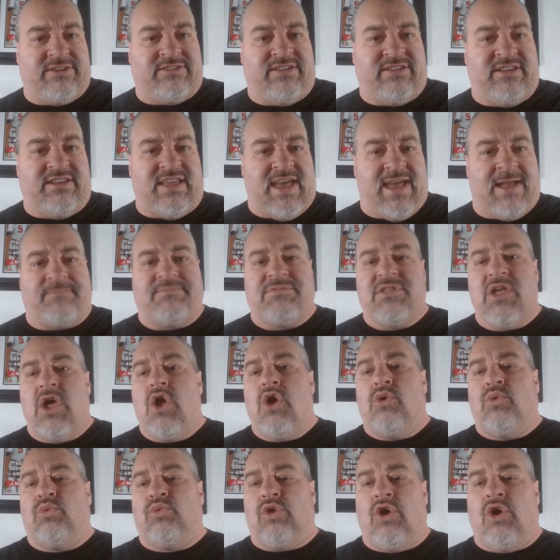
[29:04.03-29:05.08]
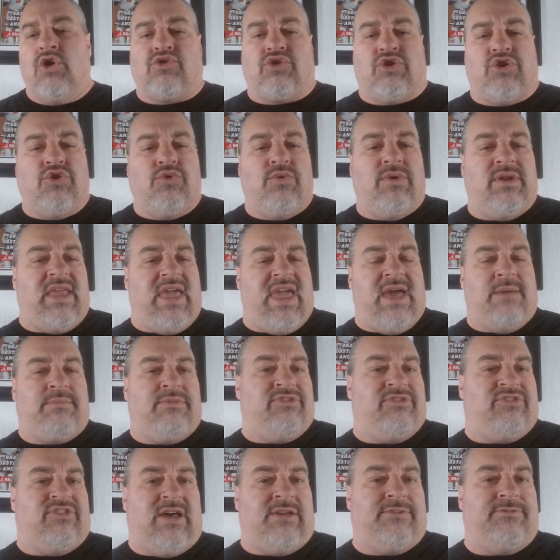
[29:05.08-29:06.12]
today. Roku and
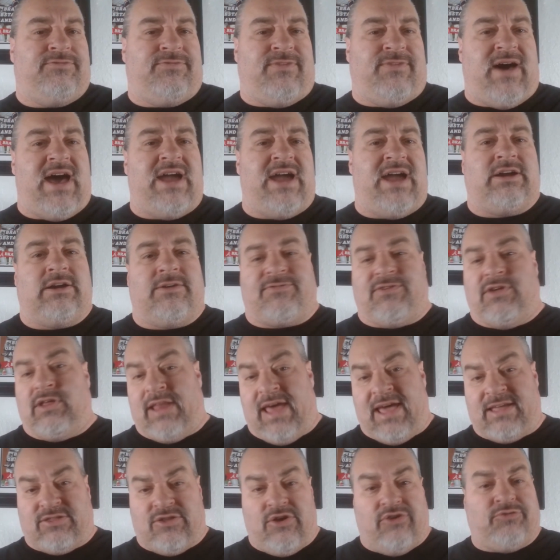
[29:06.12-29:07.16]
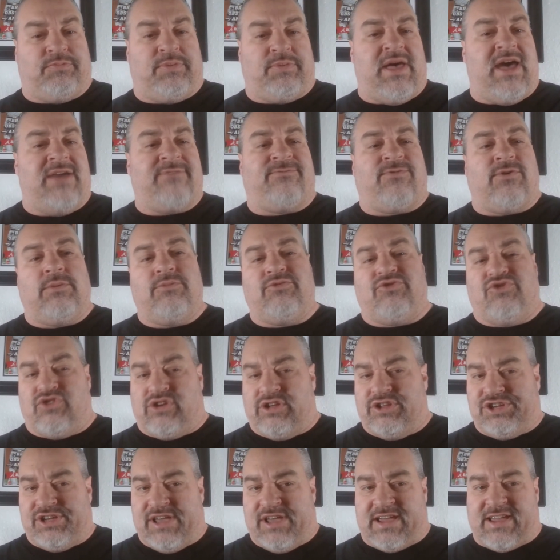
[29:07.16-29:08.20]
Amazon Fire. If you like those platforms, you
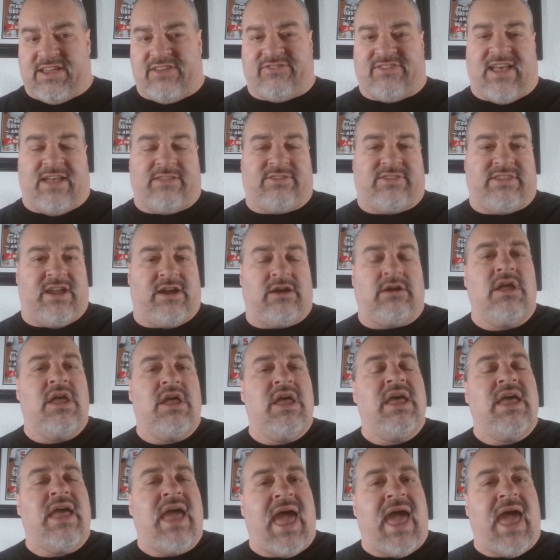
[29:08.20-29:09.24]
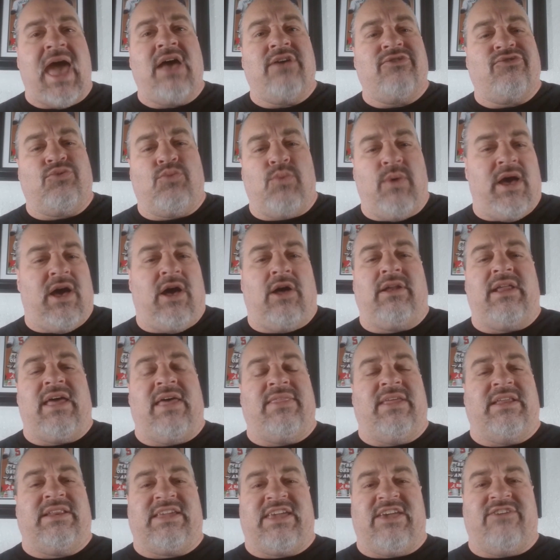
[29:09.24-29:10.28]
can check us out there as well. And
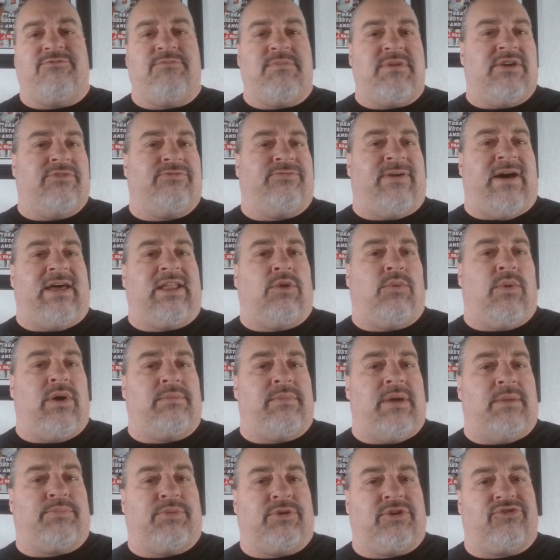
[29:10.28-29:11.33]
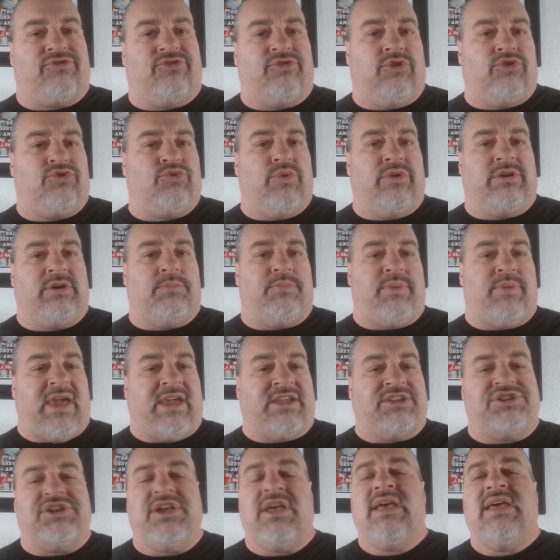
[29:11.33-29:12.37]
then give me a follow on my personal Twitter
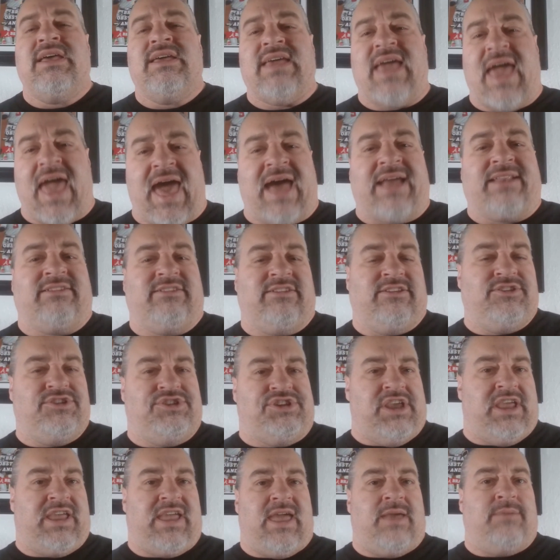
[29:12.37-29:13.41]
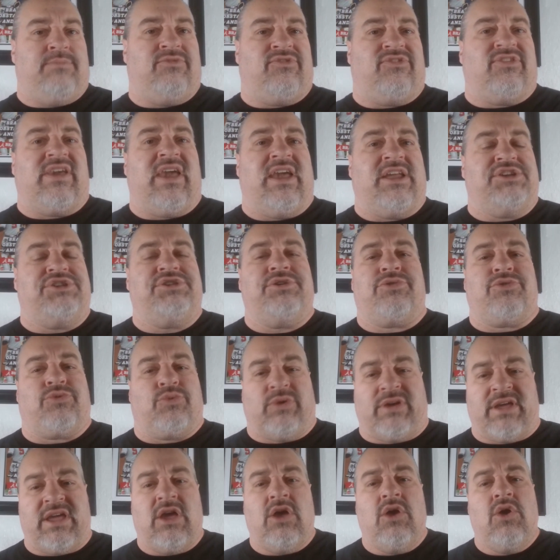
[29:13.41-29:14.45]
page at
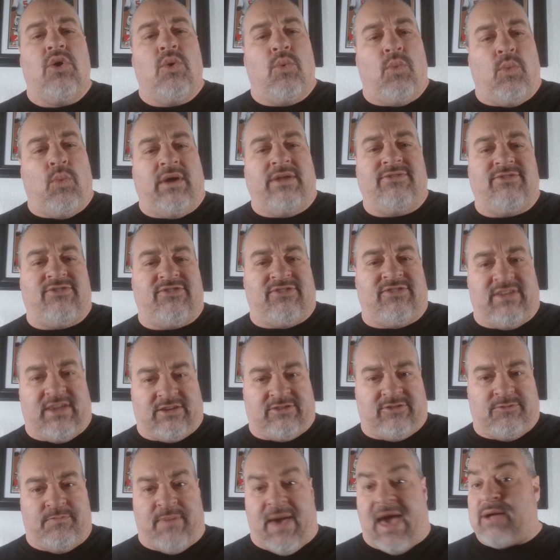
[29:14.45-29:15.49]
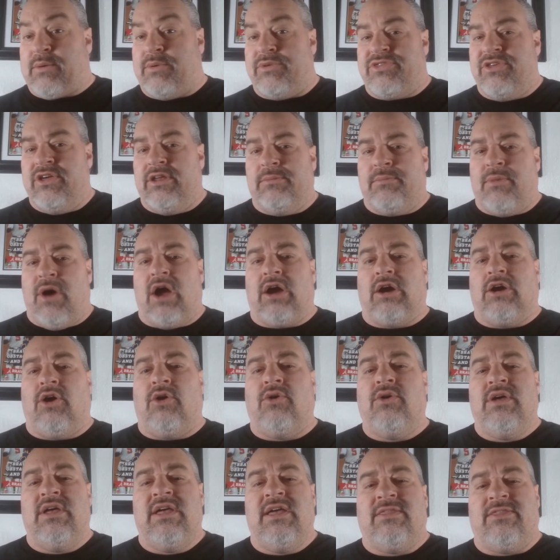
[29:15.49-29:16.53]
JMCH316. Back with you
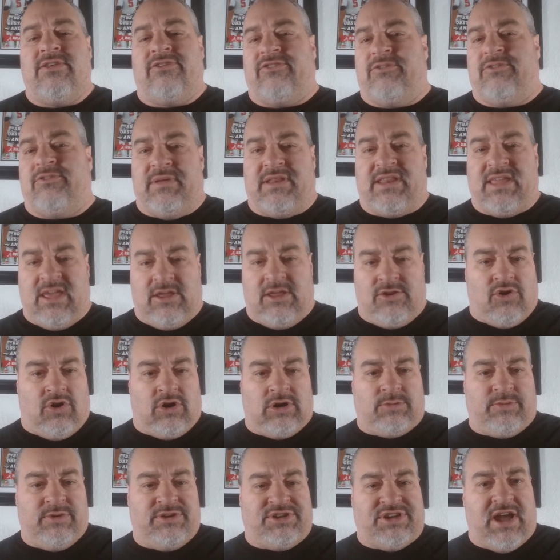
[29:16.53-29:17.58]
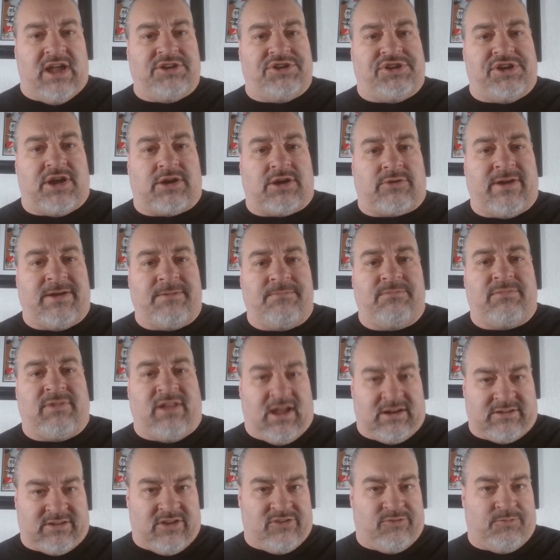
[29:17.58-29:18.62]
tomorrow. This has been Hittin' Hard with Jon Chuckery,
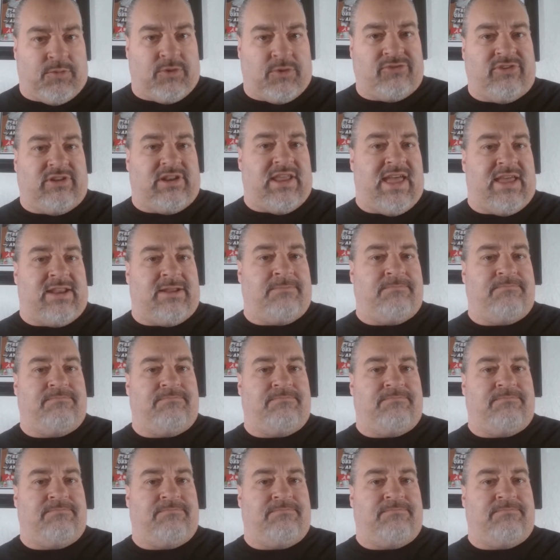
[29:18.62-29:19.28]
Locked On Sports Atlanta.